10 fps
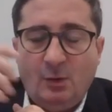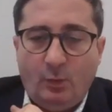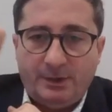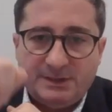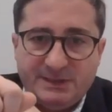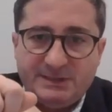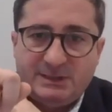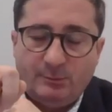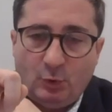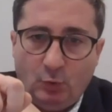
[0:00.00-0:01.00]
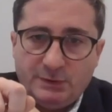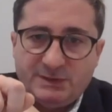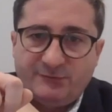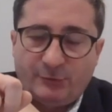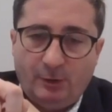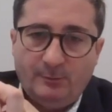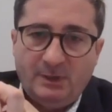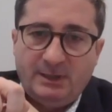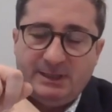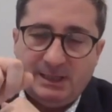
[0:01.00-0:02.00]
where the system goes from
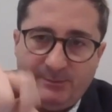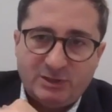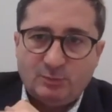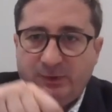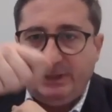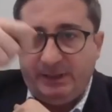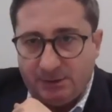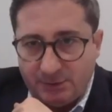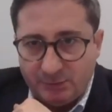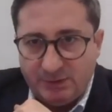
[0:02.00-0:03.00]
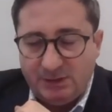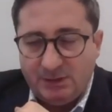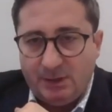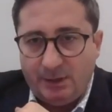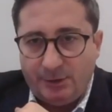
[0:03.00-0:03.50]
the image plane to the